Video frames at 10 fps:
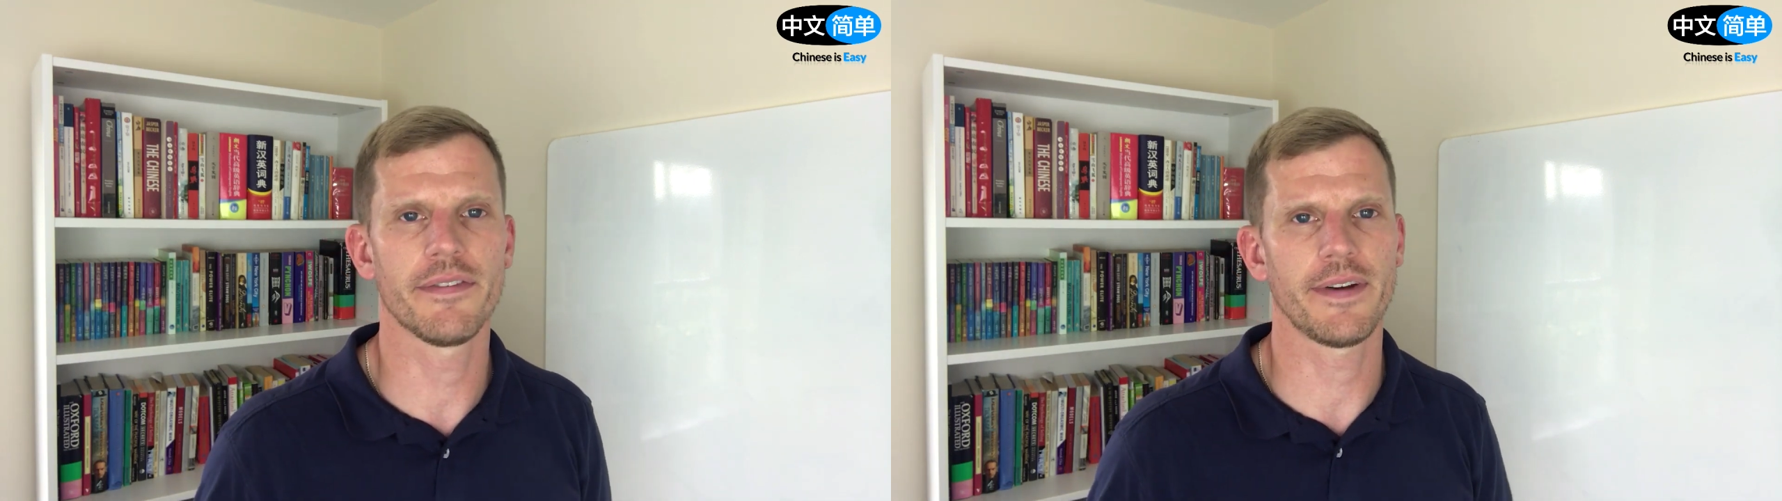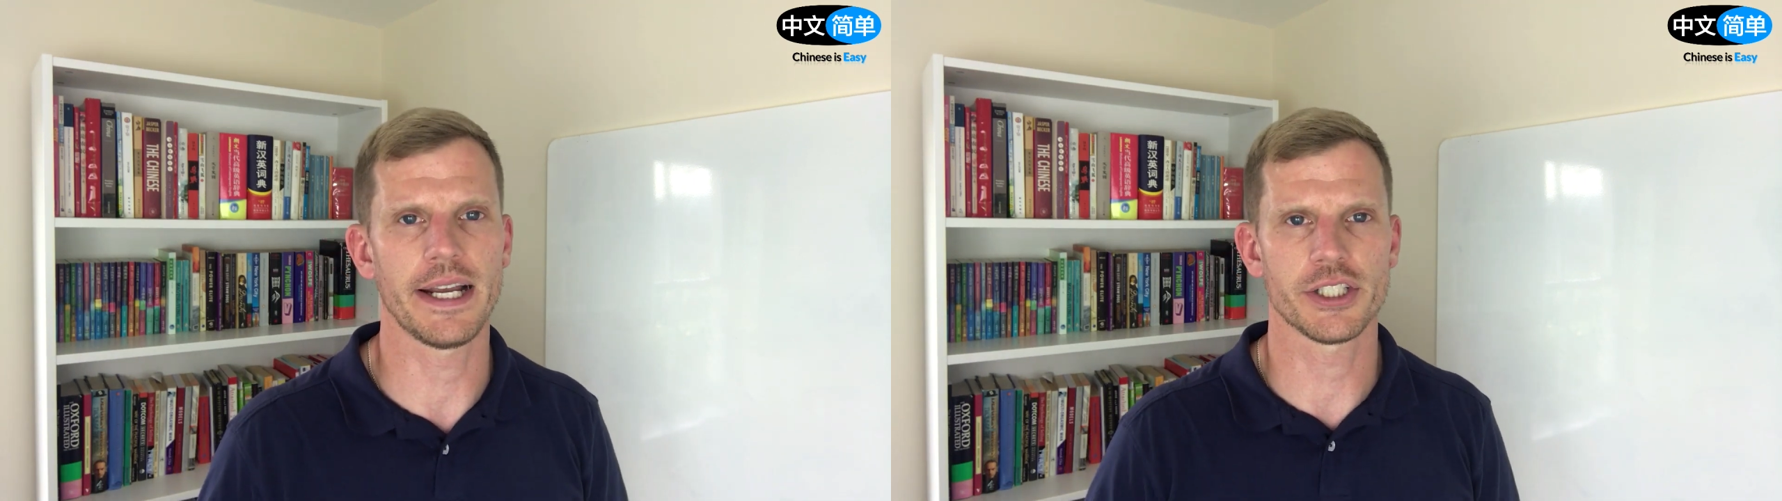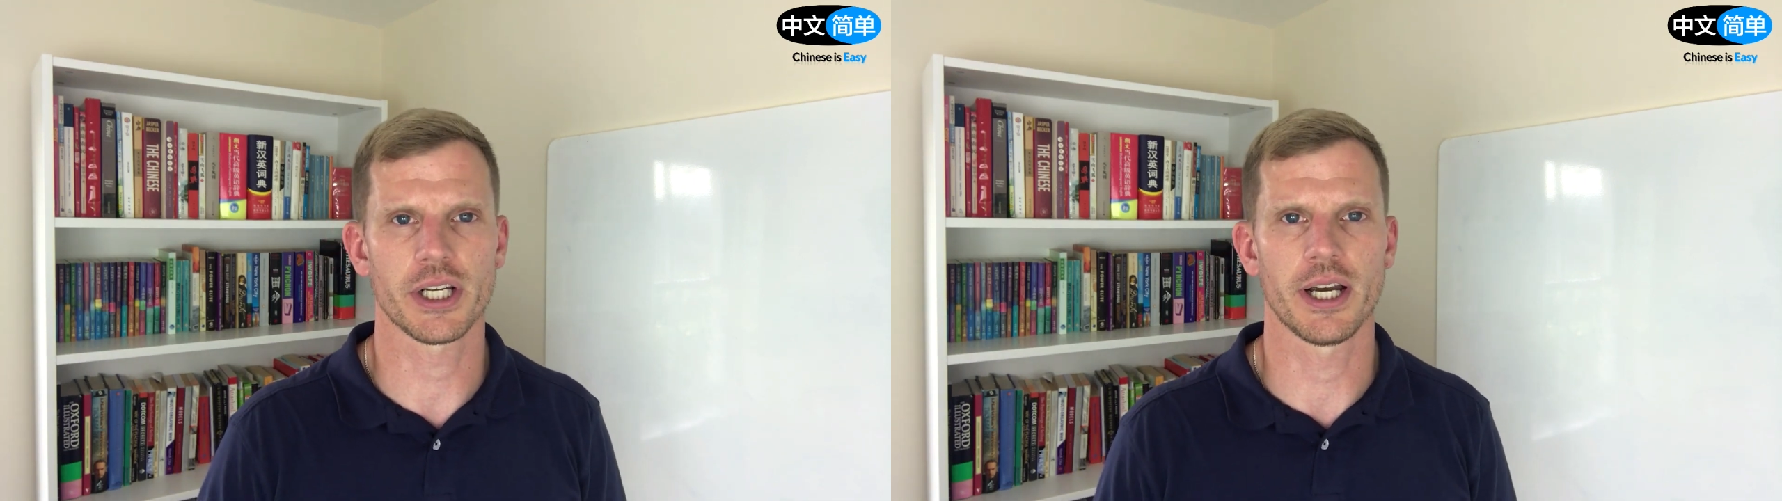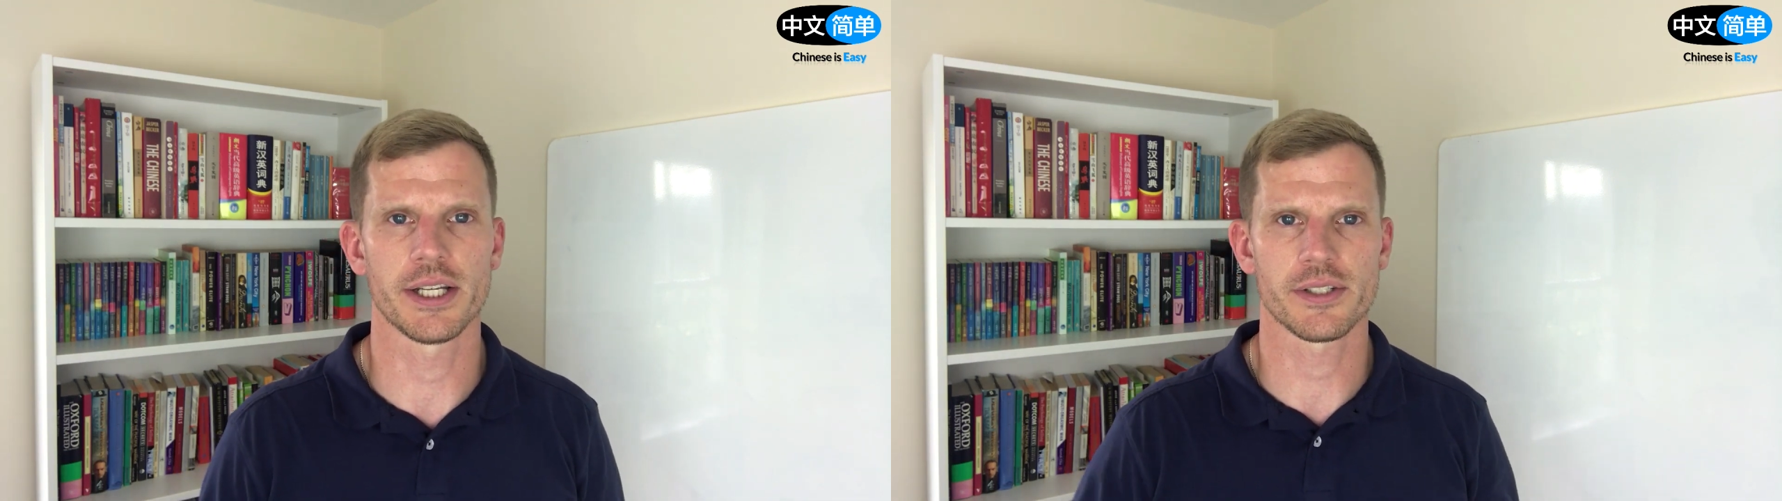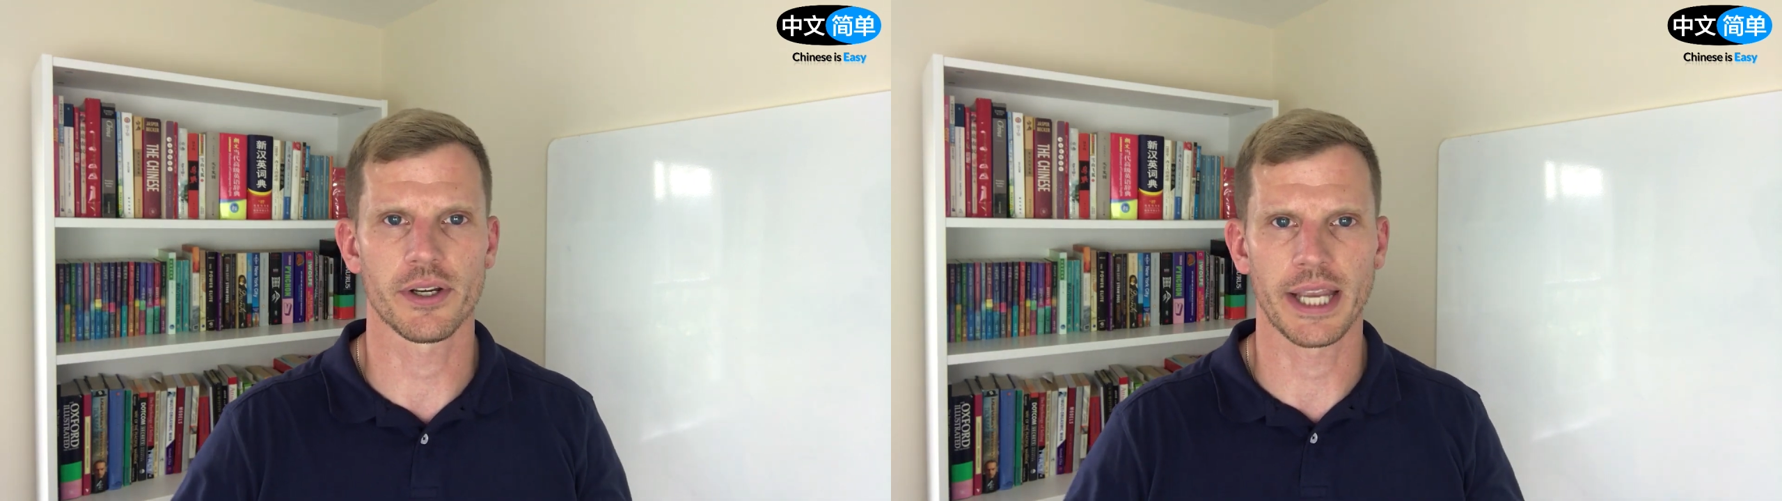
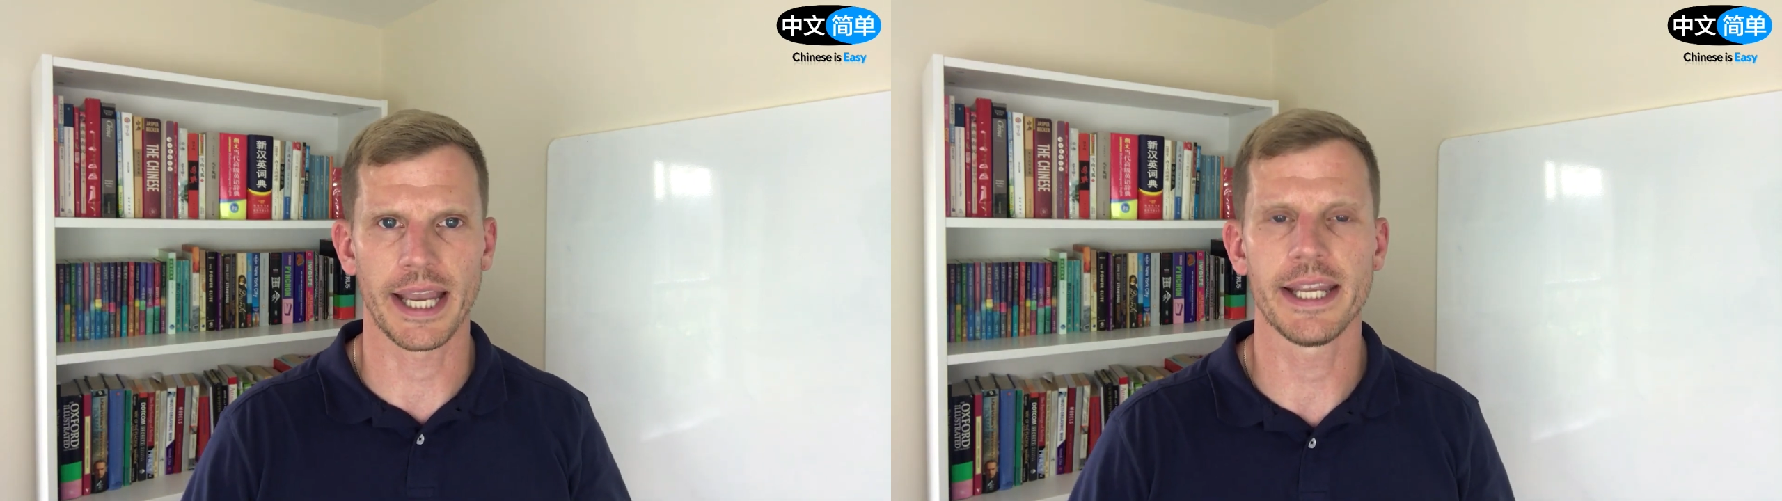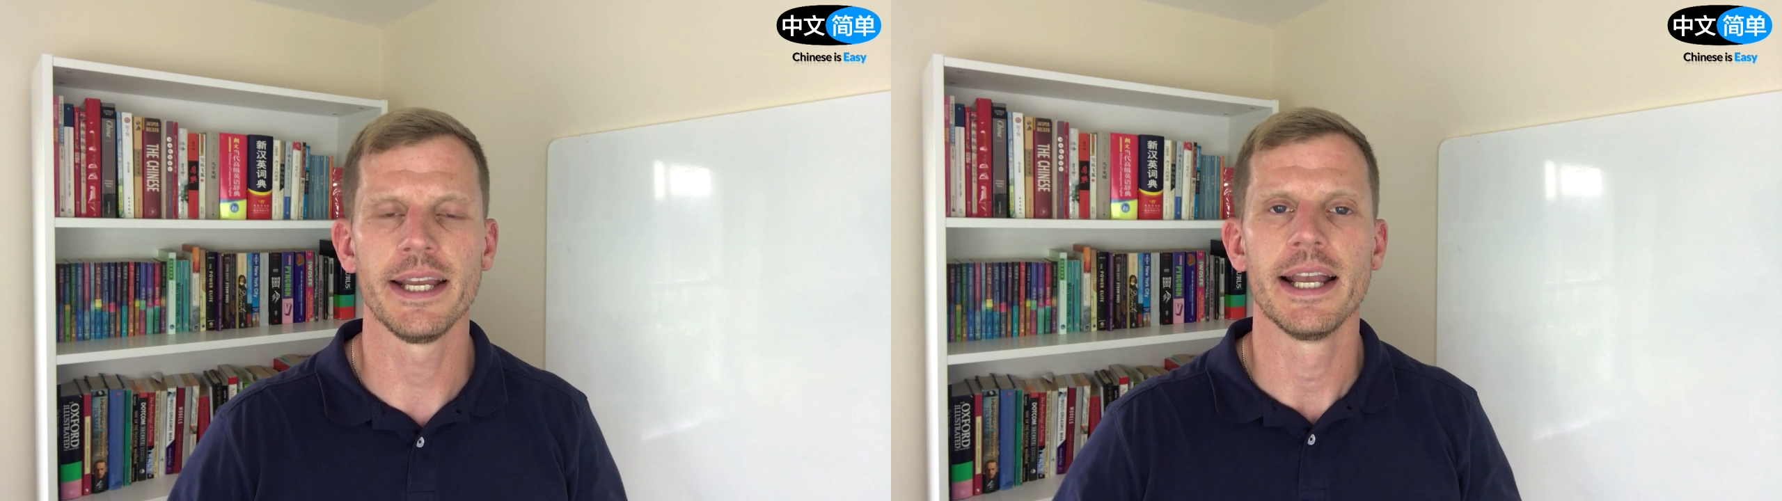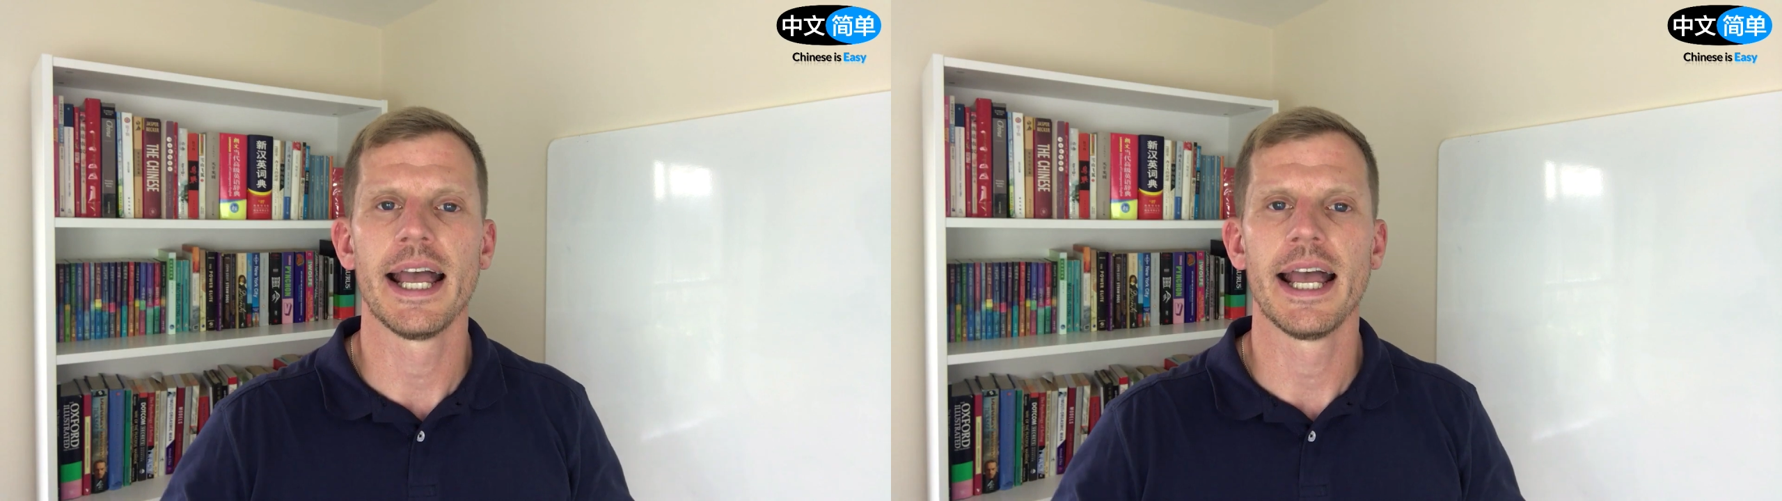flashcards, okay?